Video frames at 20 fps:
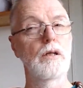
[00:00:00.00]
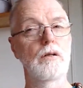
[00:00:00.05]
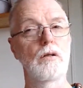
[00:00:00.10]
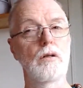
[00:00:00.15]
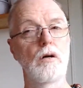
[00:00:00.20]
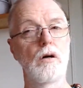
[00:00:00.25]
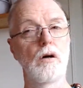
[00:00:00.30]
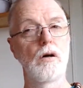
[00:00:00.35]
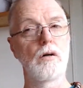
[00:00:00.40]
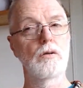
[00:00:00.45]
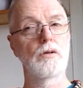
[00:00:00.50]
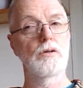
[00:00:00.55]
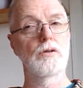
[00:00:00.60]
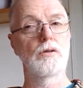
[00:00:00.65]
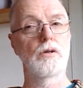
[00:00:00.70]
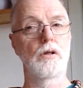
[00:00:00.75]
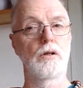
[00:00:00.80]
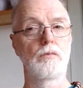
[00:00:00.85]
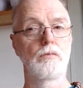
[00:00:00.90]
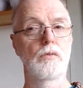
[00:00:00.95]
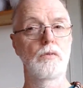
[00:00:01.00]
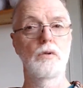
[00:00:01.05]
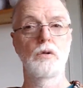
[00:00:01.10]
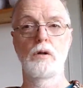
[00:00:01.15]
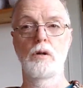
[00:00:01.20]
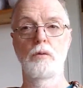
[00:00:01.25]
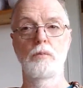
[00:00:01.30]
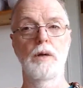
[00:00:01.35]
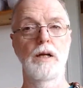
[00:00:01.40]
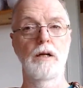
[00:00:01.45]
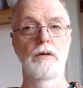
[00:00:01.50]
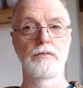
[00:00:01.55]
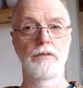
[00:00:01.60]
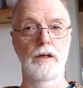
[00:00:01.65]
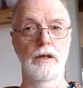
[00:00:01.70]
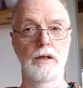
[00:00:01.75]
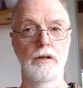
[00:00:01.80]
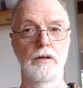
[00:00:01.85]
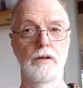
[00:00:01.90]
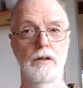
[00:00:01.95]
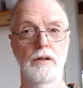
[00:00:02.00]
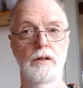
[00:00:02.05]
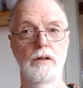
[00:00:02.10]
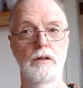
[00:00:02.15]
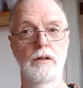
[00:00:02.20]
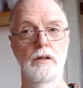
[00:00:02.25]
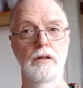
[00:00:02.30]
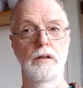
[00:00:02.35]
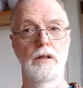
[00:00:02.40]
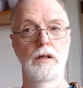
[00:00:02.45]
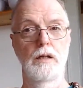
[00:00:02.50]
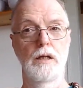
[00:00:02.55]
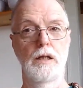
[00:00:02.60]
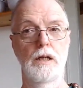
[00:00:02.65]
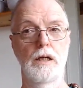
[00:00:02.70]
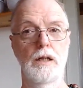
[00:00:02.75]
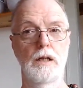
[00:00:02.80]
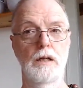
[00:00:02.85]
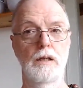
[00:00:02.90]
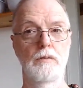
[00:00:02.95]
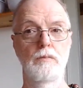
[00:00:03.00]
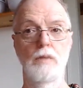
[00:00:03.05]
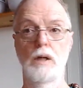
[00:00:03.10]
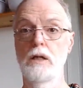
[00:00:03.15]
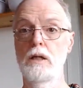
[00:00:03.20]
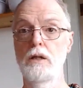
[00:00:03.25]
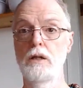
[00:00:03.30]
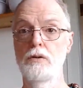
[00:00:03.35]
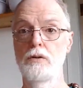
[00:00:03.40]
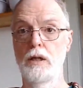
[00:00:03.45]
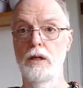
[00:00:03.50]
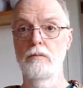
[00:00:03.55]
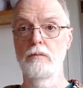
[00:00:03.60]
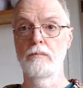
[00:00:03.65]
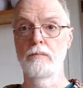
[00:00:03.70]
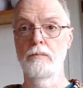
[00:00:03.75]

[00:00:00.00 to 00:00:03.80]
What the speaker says: the long term going to benefit a country.